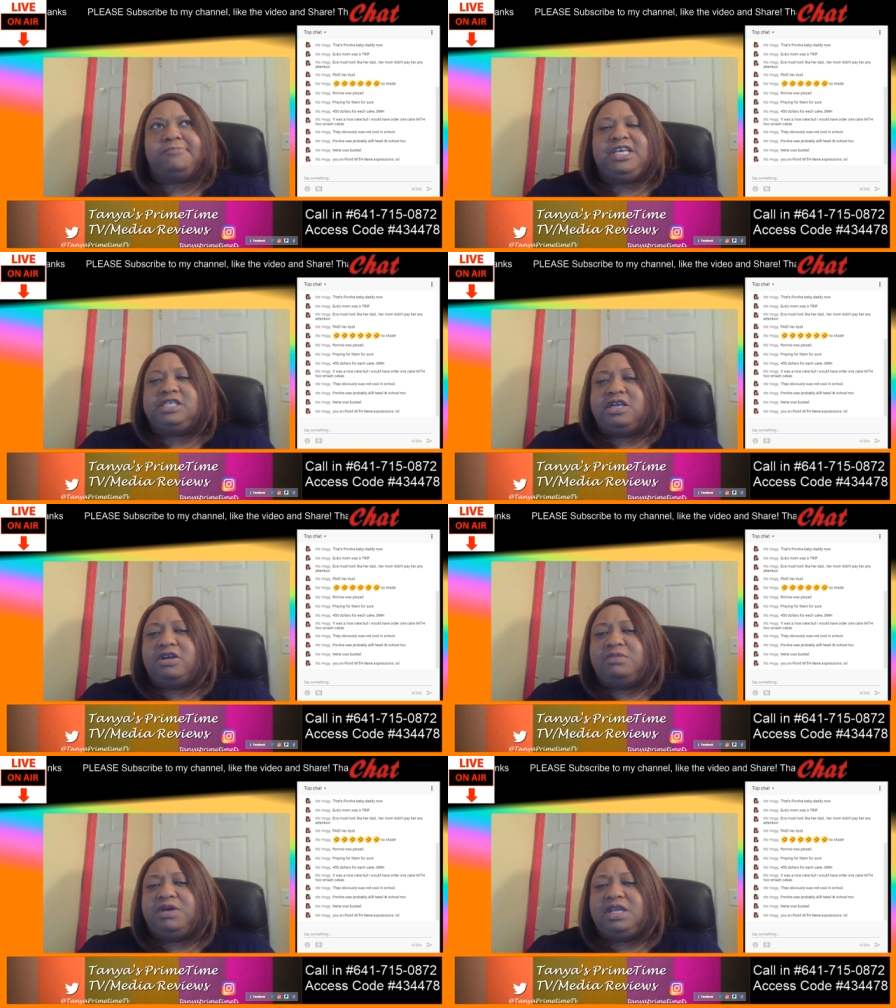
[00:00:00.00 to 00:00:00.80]
is there
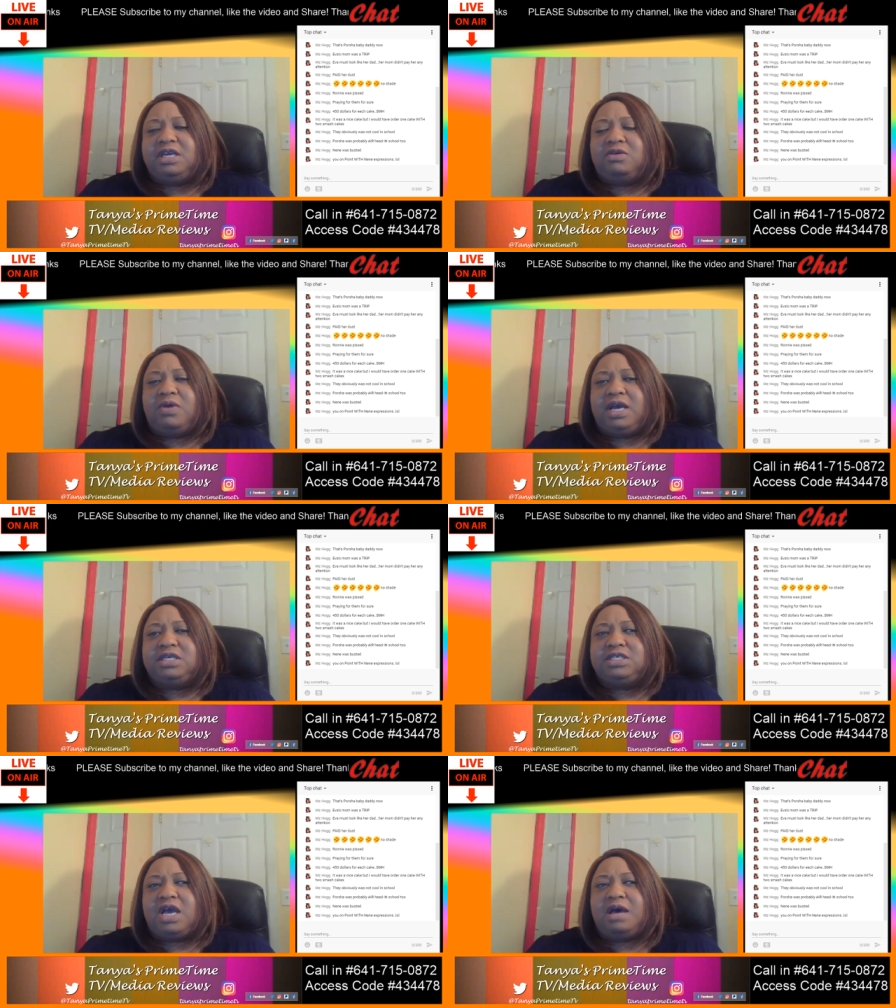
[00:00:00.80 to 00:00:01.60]
any money in a
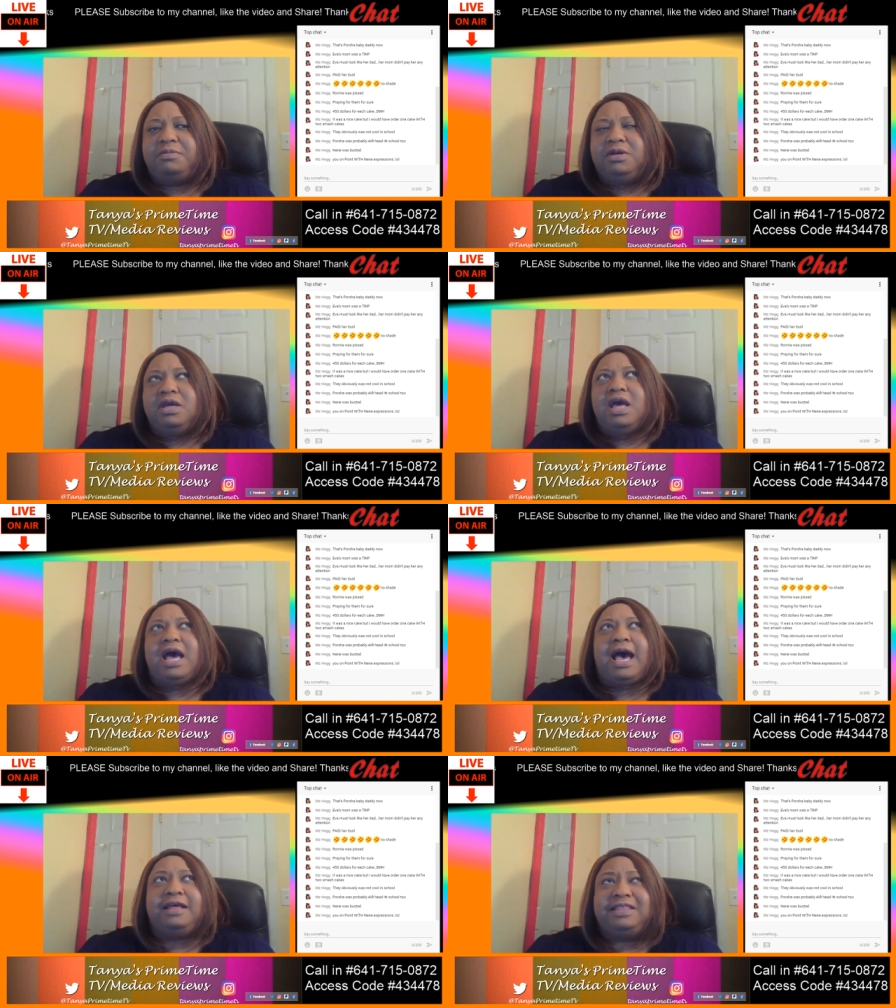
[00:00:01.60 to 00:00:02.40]
wine shop?
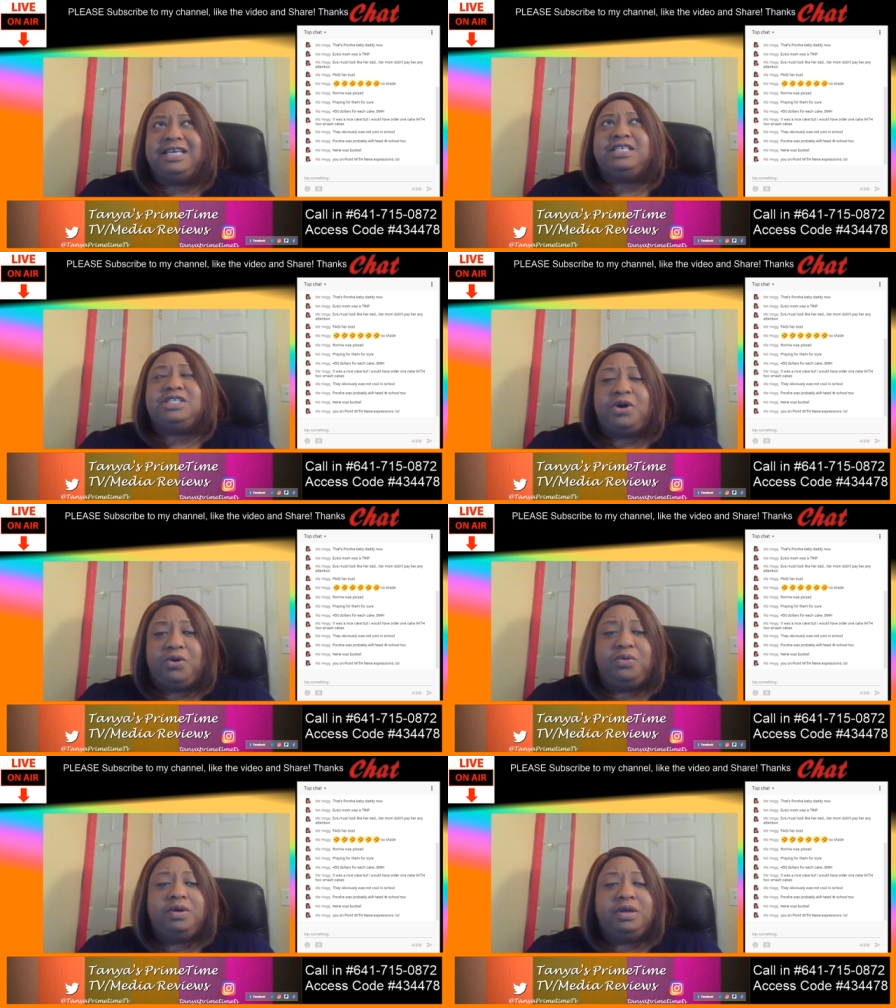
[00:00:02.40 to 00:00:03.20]
I think
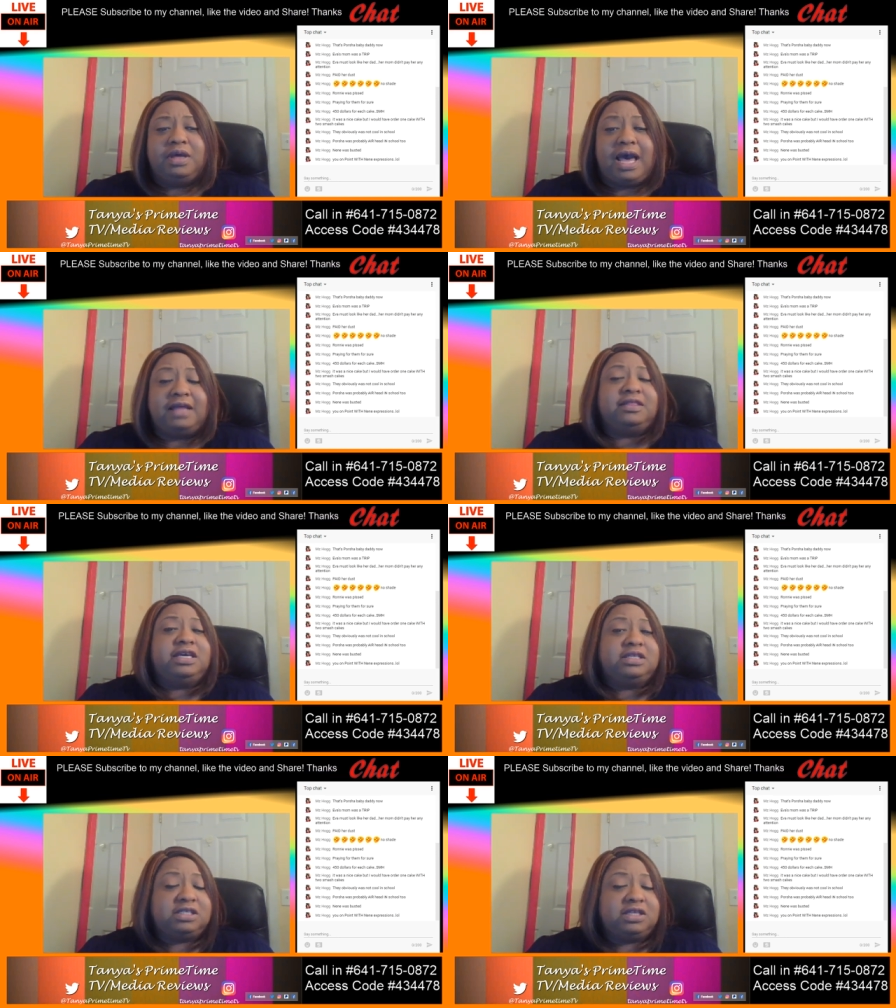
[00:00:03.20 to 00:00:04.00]
so. I
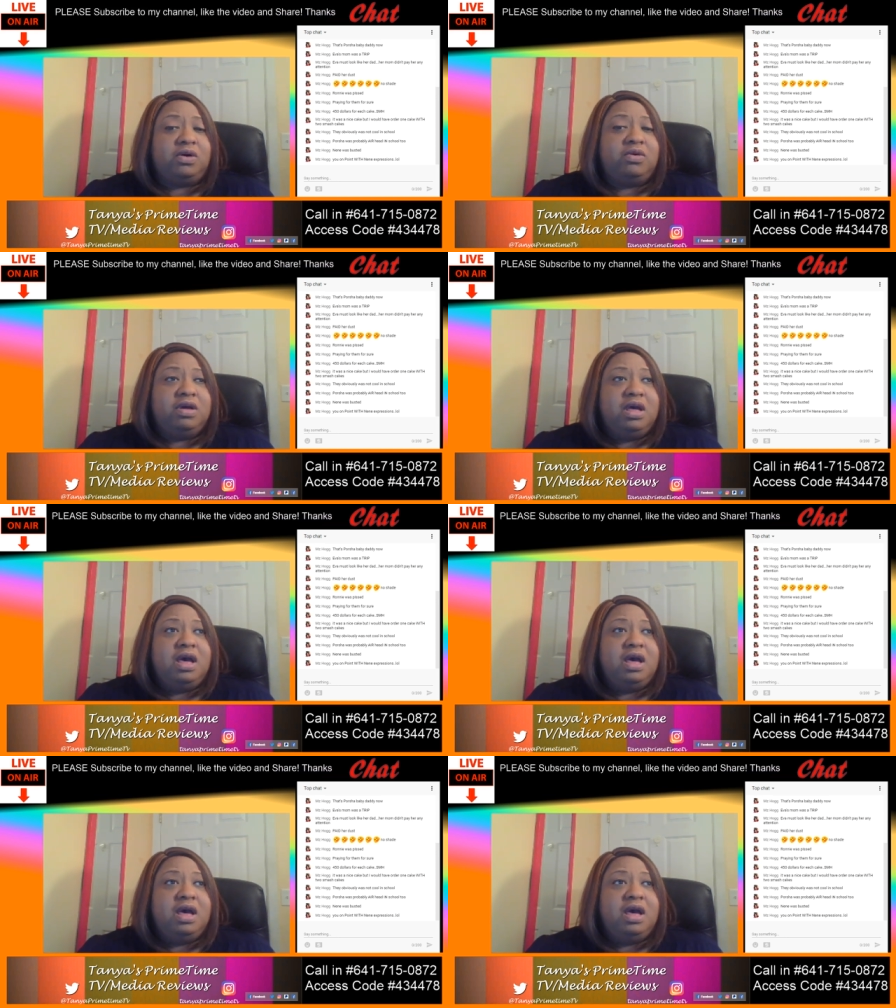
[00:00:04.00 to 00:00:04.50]
think so.